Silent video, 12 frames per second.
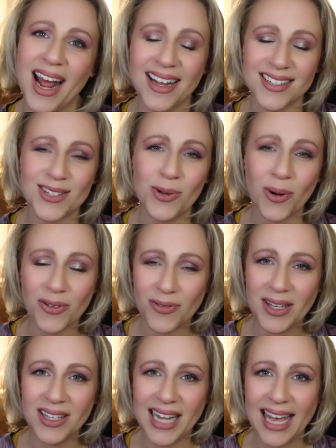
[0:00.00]
as your
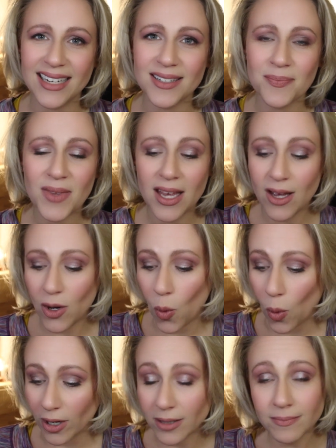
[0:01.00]
fill light.
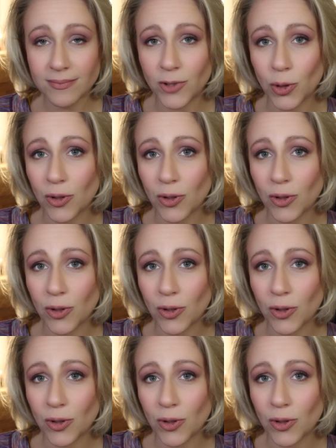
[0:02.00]
Or you